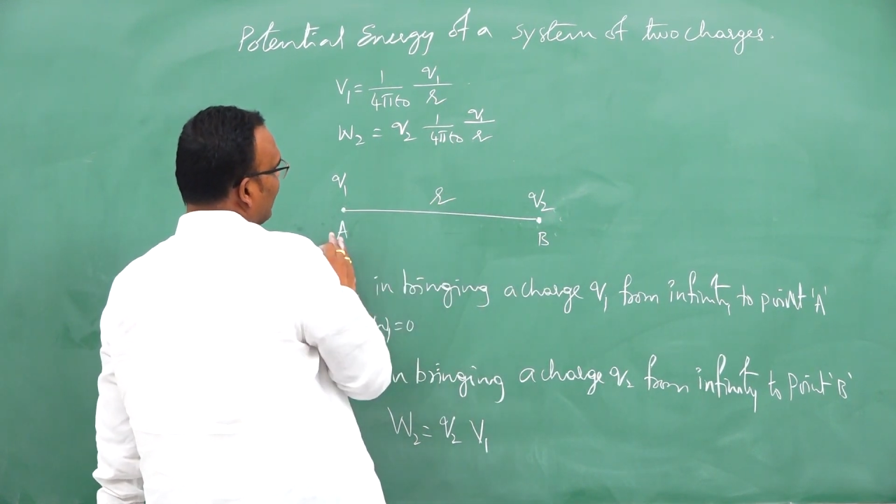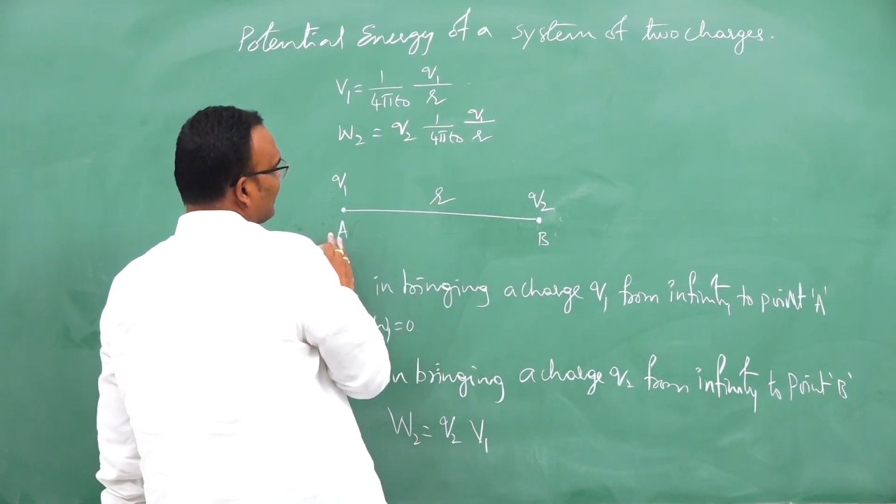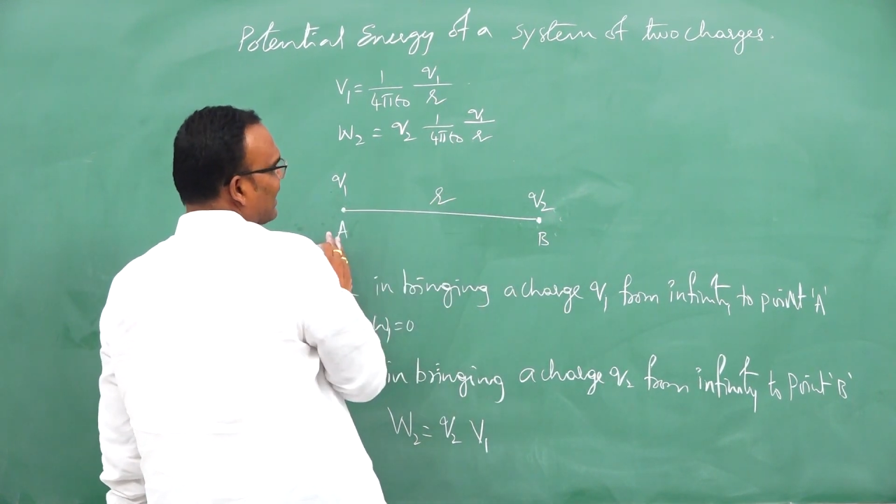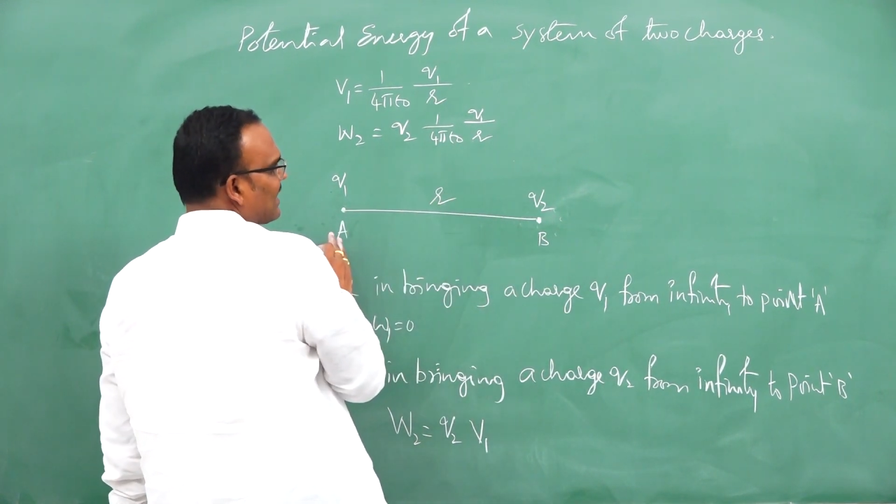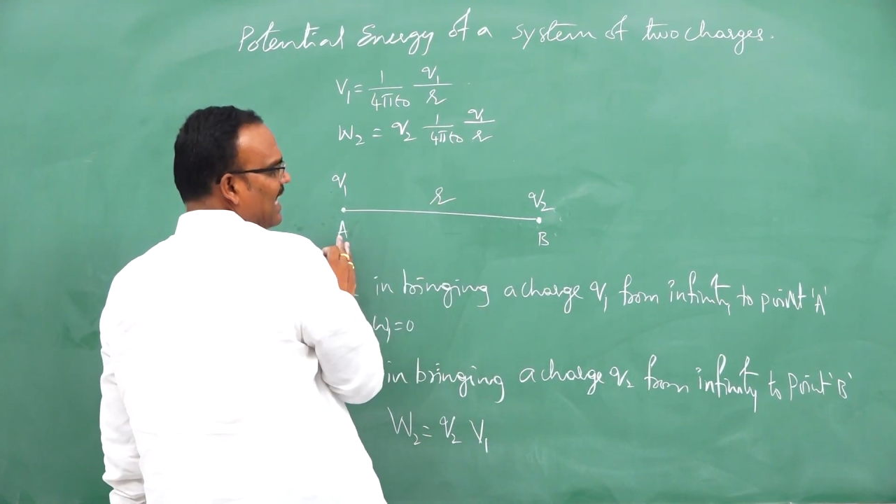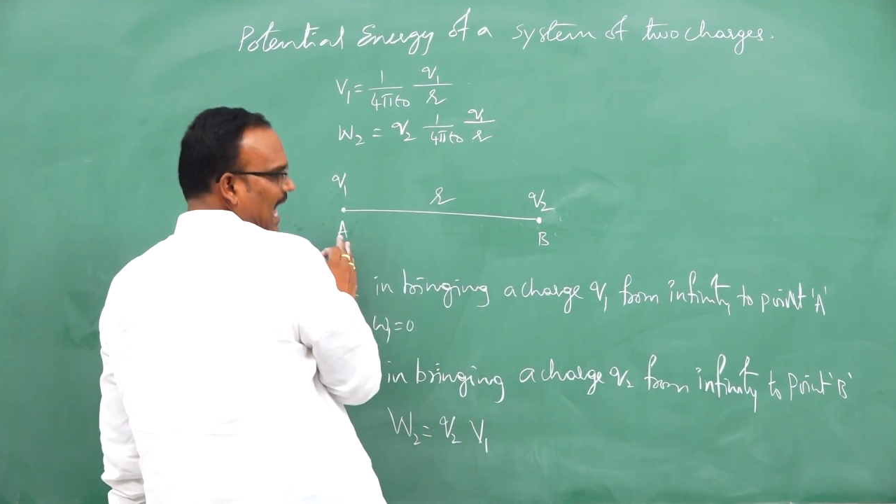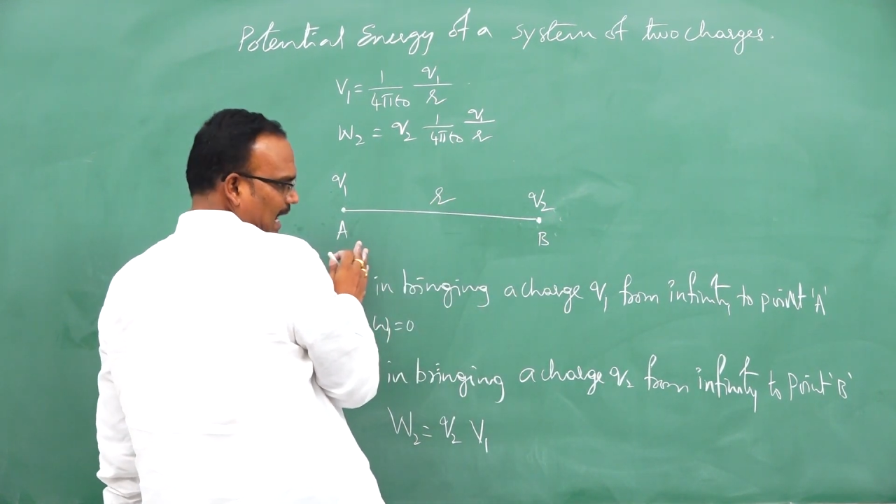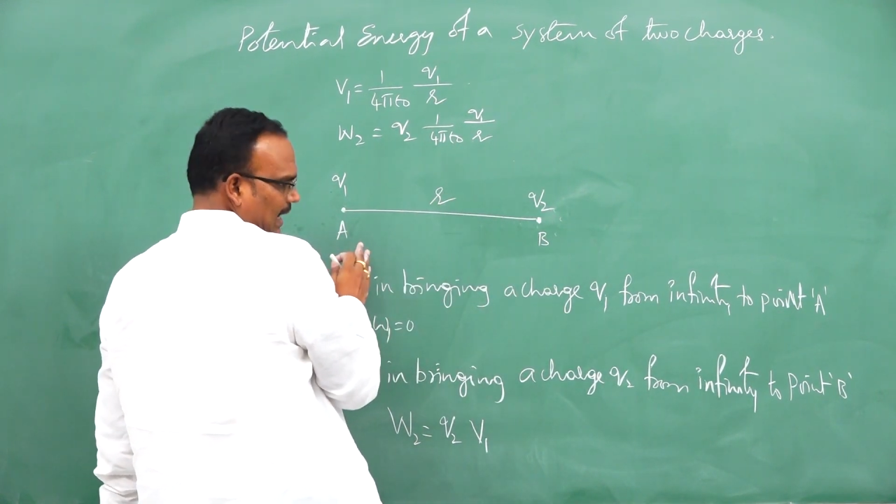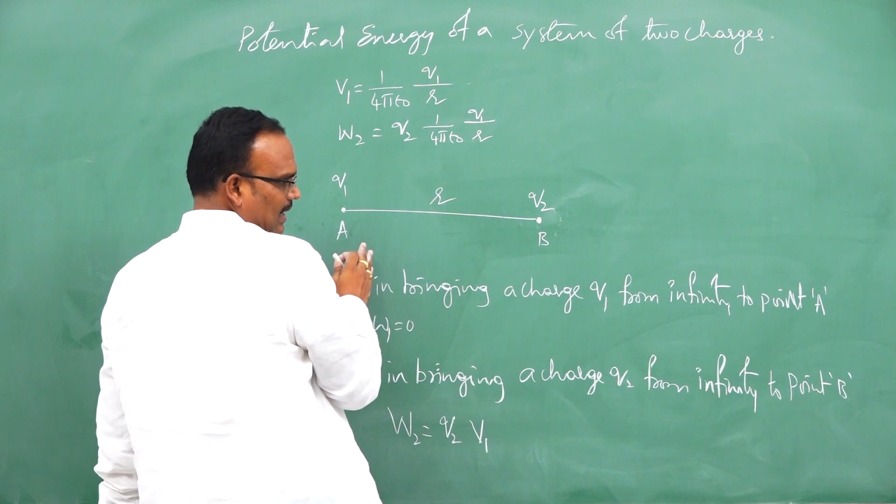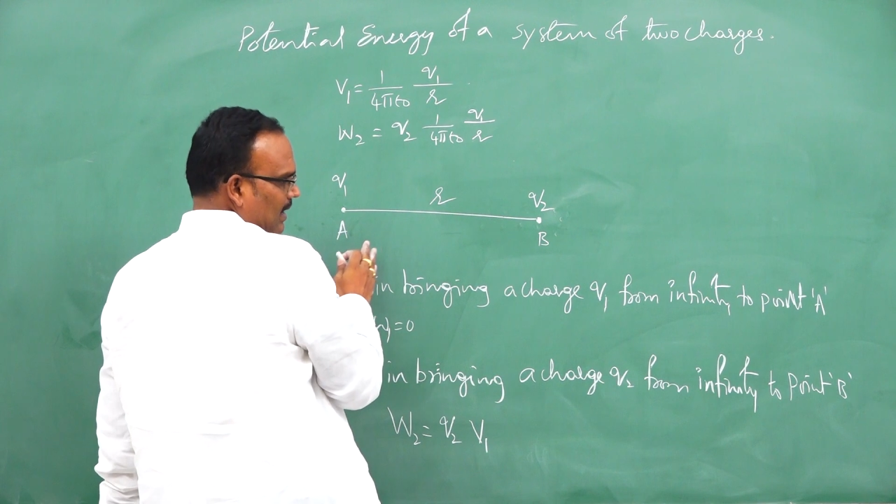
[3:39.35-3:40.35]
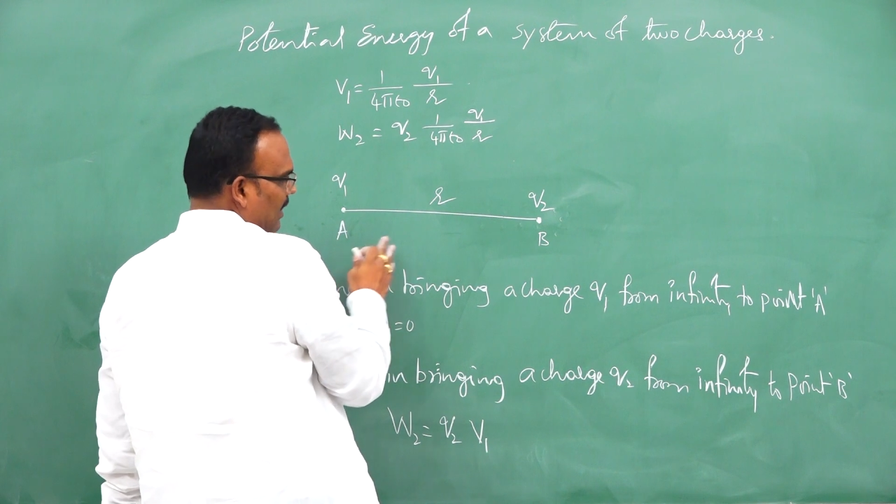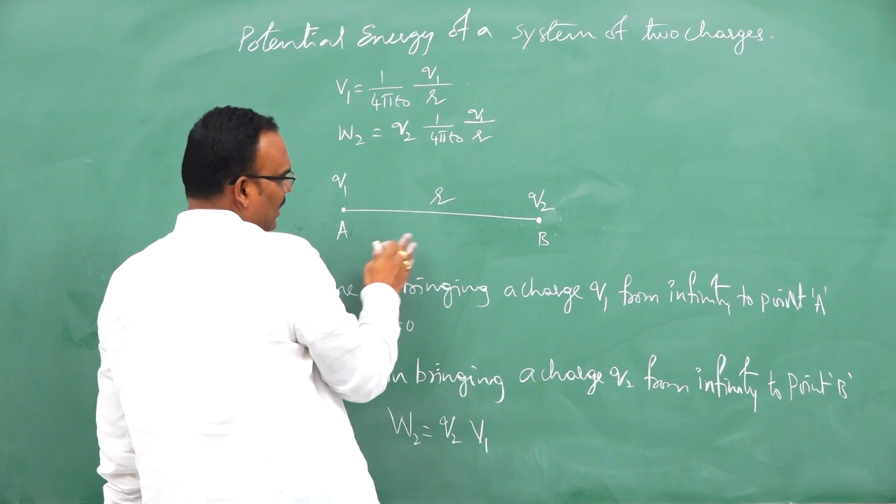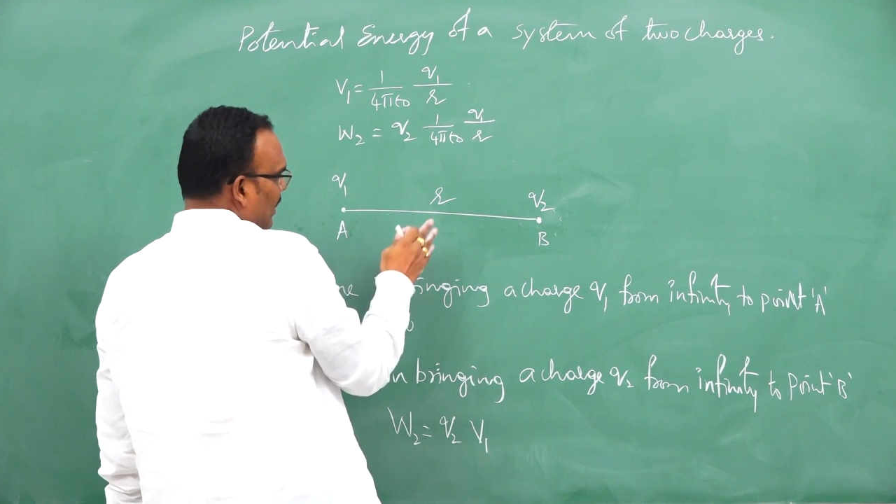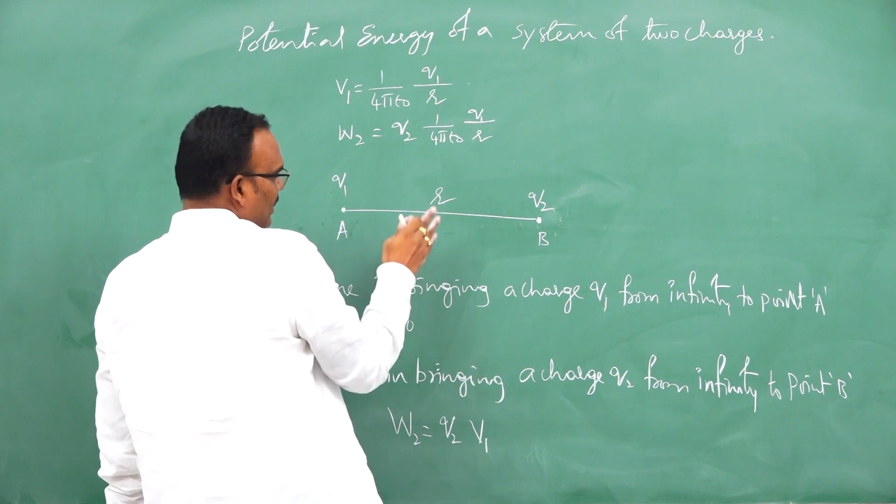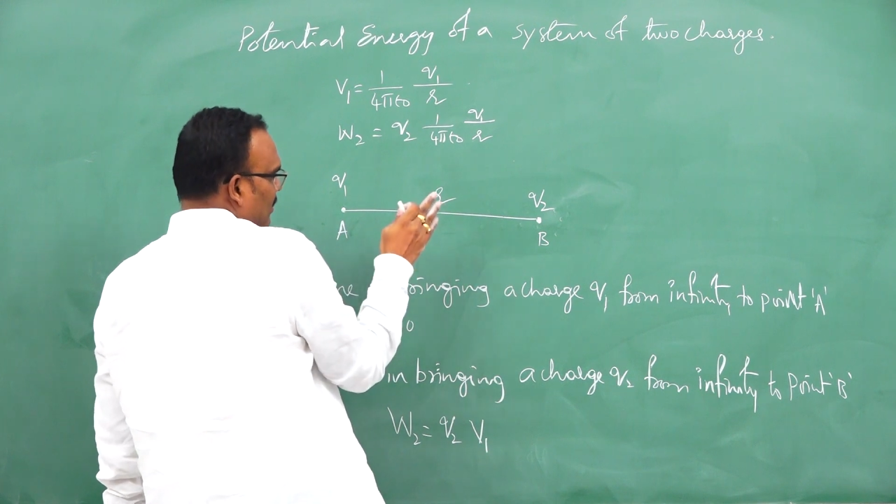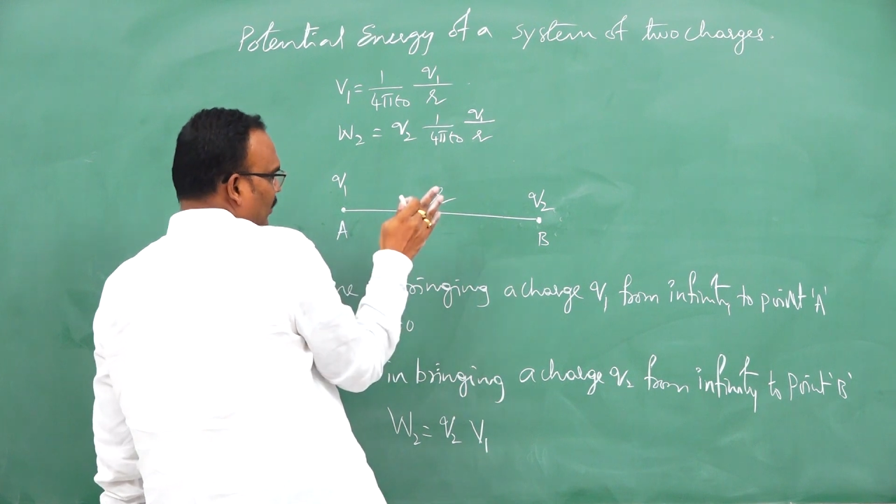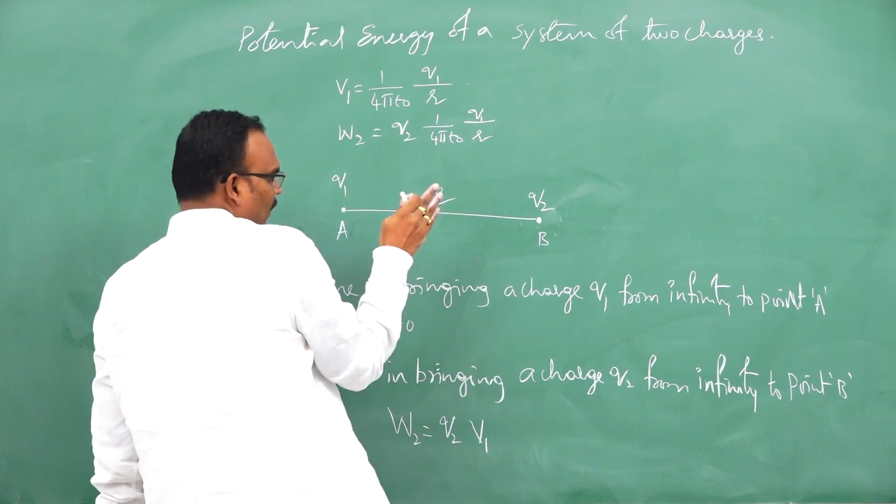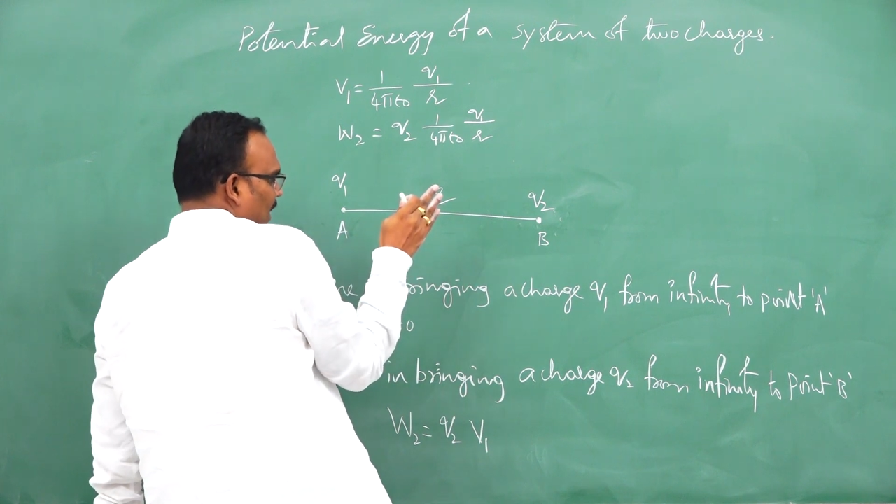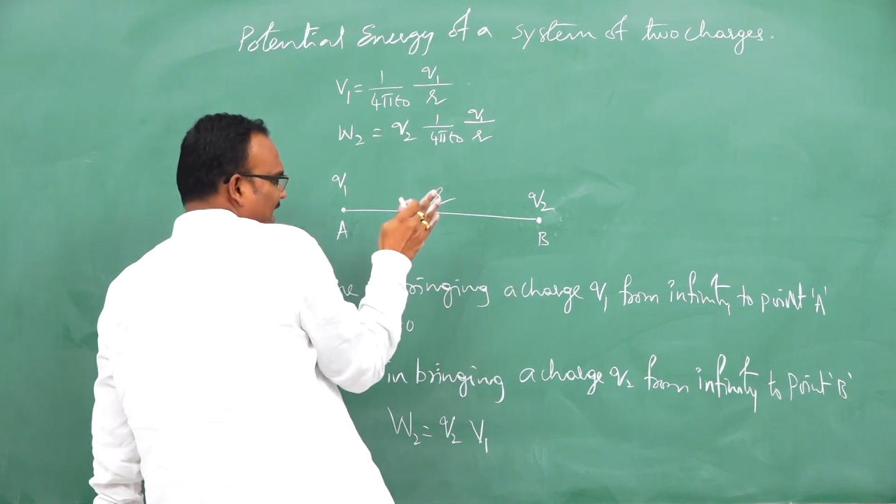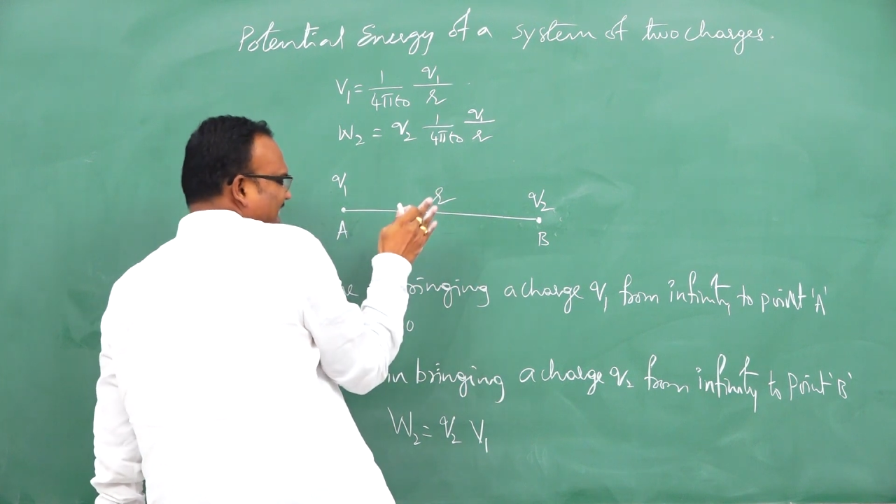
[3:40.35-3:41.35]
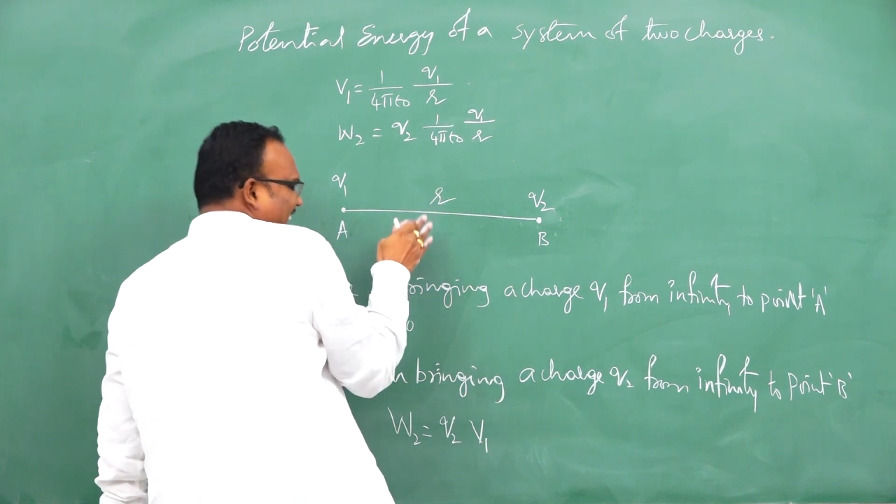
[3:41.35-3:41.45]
distance r. So for this